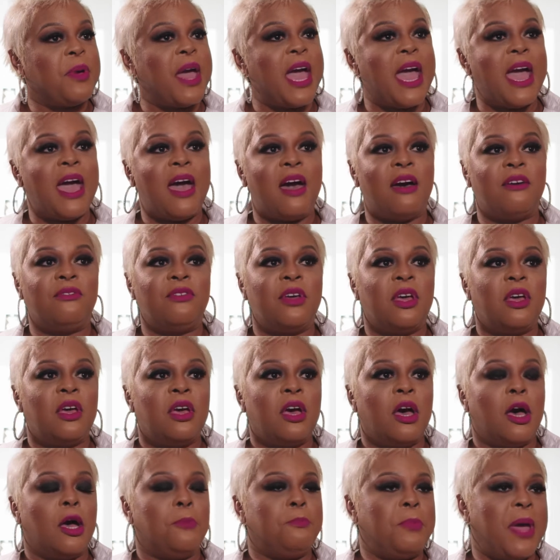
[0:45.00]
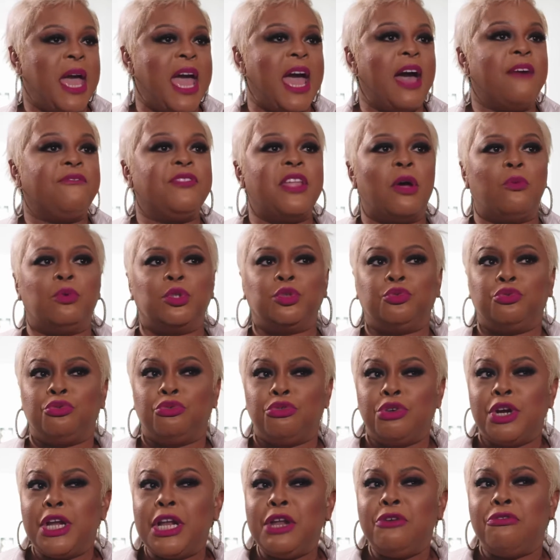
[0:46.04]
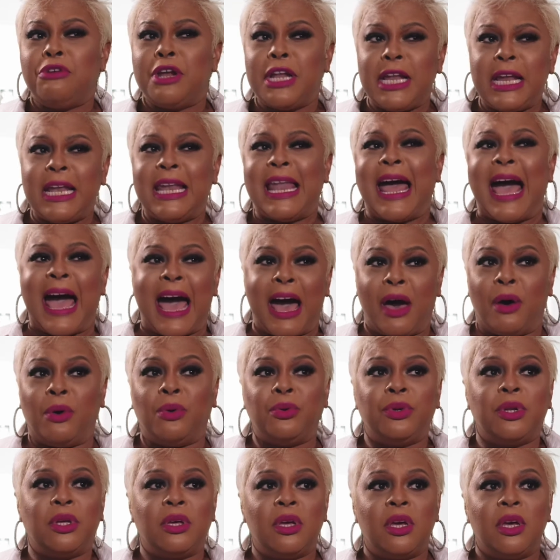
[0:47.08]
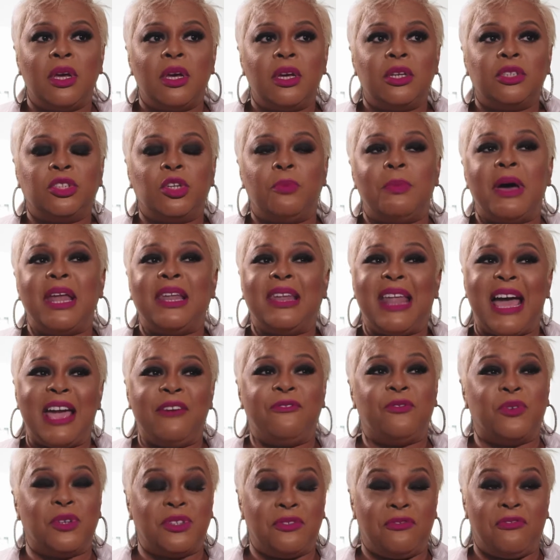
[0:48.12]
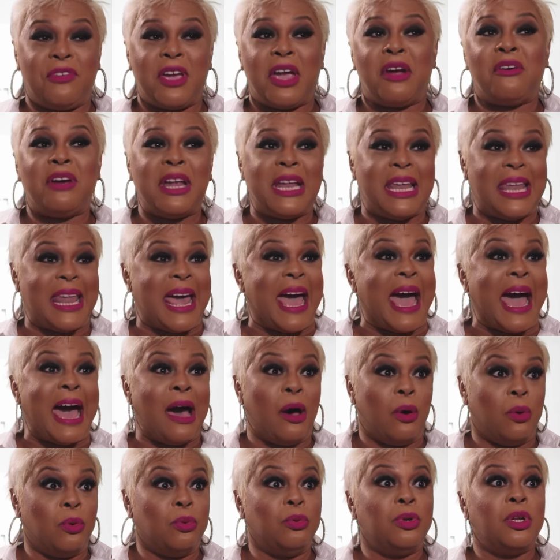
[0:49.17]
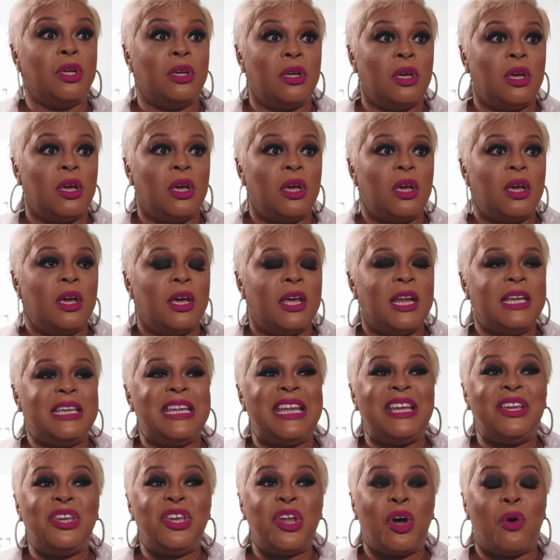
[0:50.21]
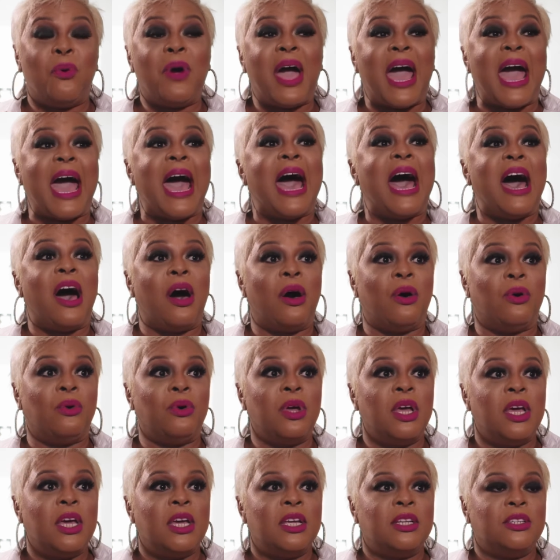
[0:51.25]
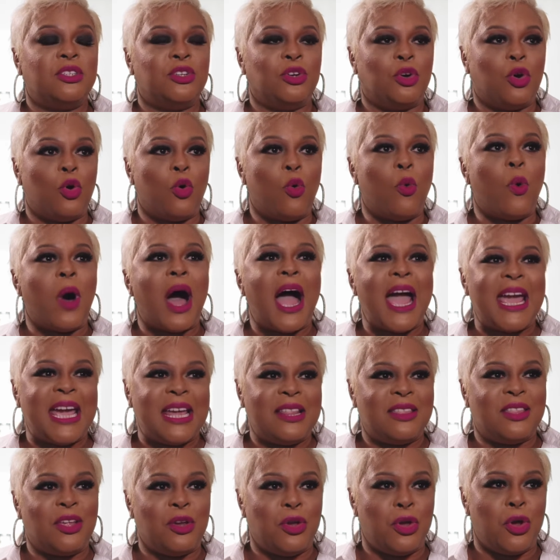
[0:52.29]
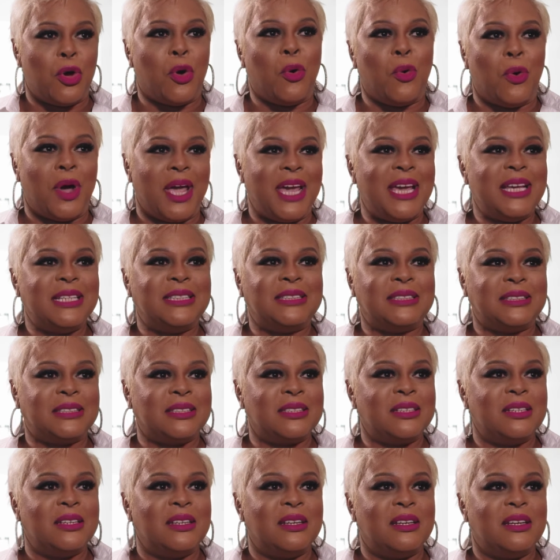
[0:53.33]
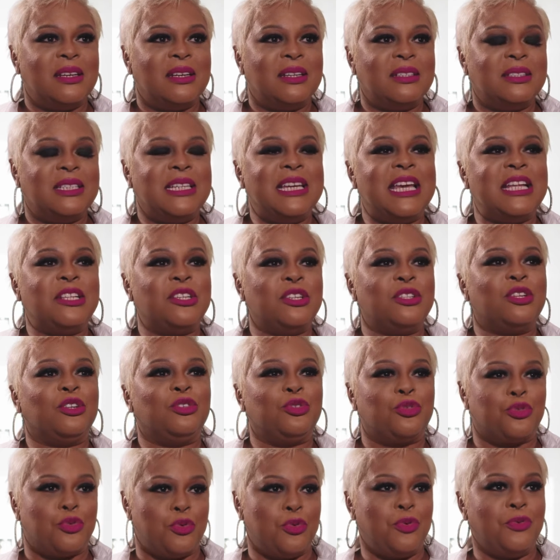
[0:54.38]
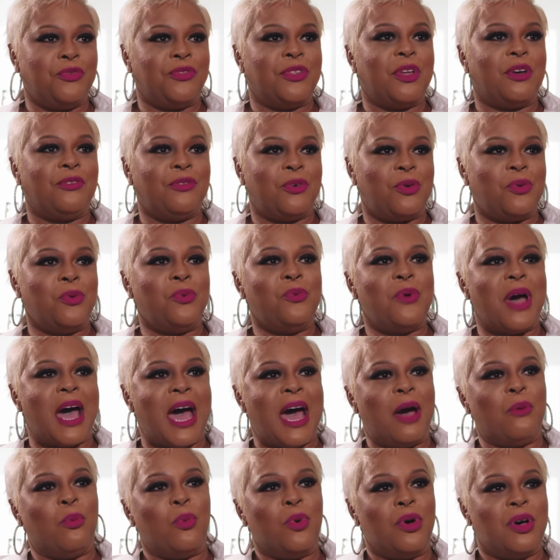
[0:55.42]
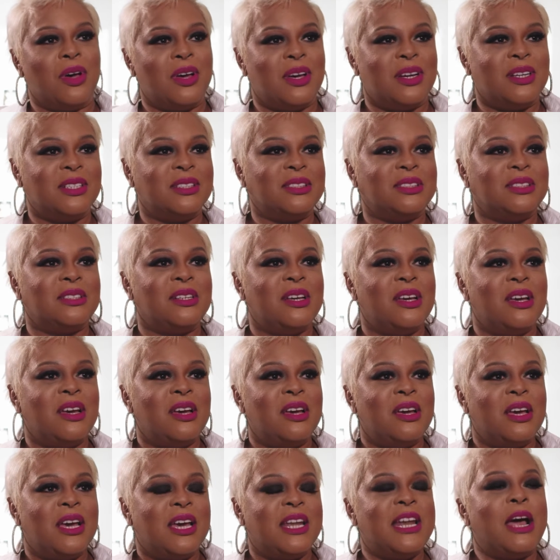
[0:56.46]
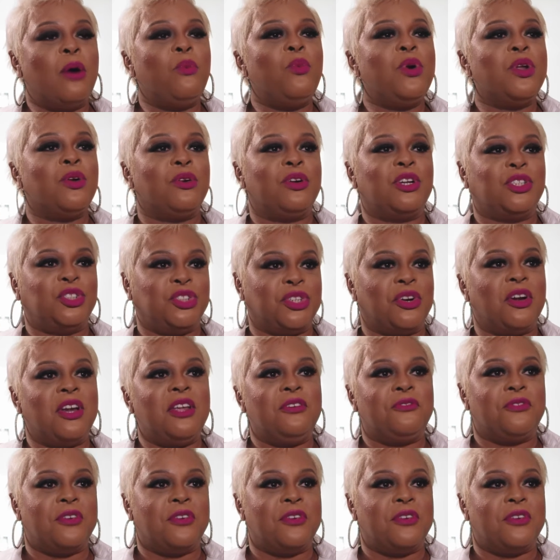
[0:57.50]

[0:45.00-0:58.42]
path, a path that was really, really loud. So my life was very loud. I didn't know how to quiet the noise, to get to the truth of who I was. And I went on a journey